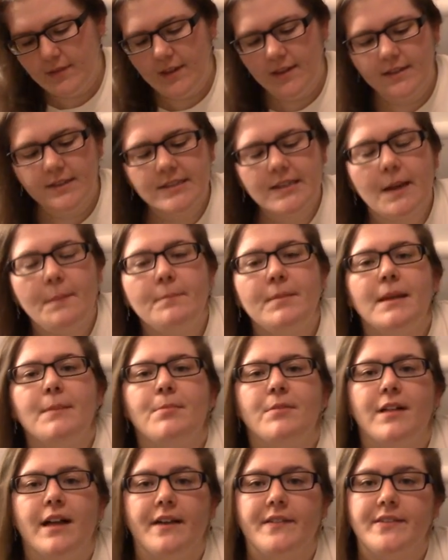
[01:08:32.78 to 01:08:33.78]
some
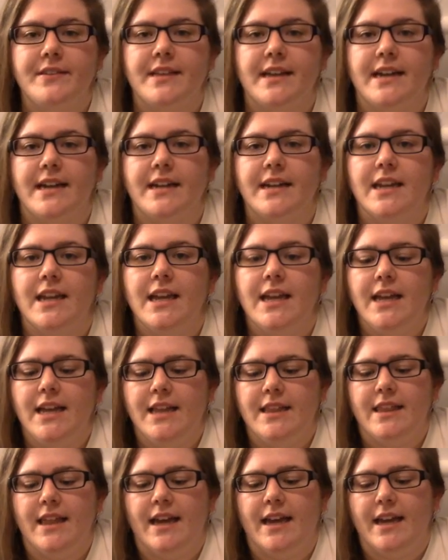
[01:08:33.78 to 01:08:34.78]
people have said
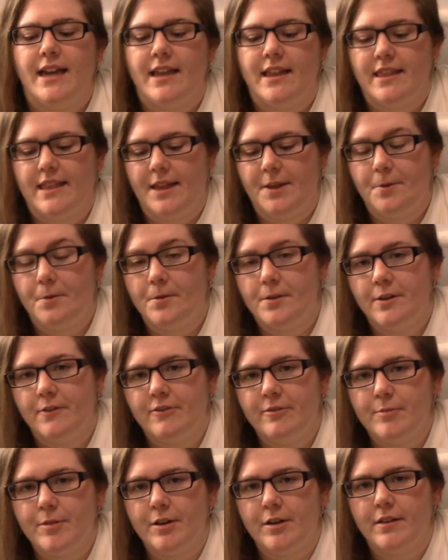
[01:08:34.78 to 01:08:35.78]
that they ordered
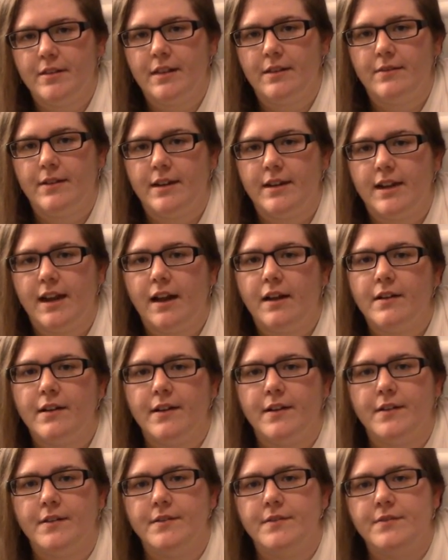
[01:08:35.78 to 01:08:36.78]
from her and they ran out
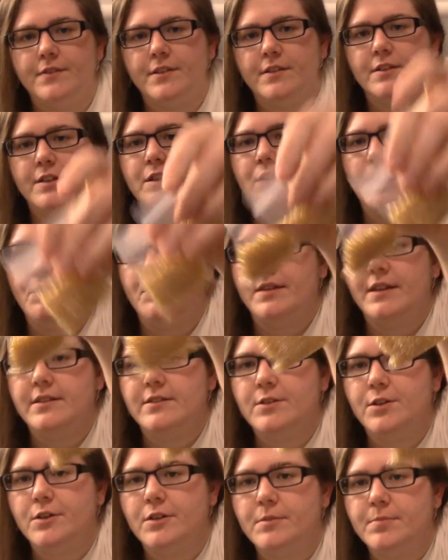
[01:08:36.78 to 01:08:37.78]
of, you know,
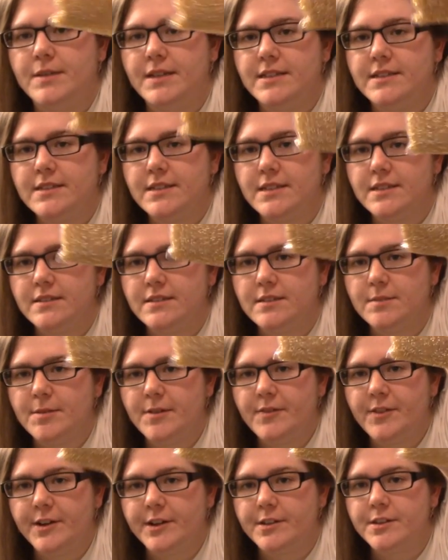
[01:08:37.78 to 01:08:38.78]
these gold beads, because to be
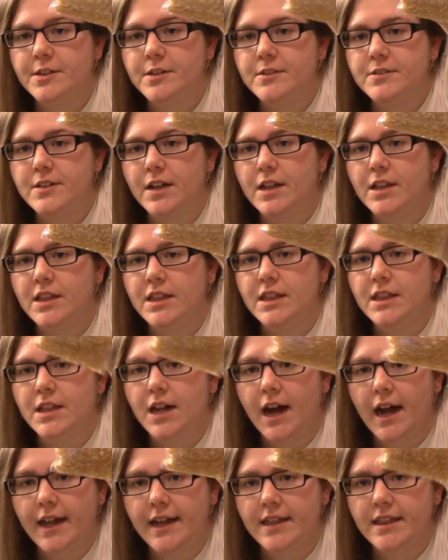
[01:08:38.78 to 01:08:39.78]
fair, there's a
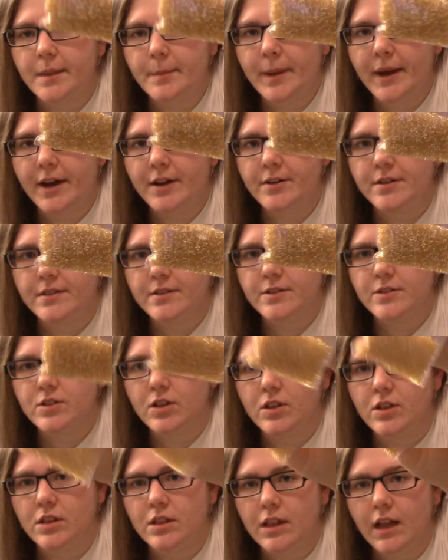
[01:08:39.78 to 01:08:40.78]
lot in the pattern. There's
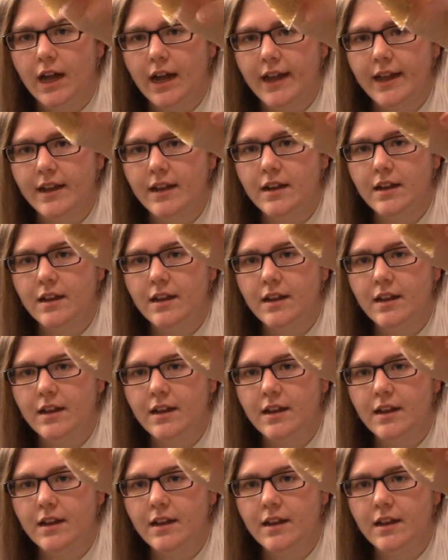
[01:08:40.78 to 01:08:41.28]
a lot.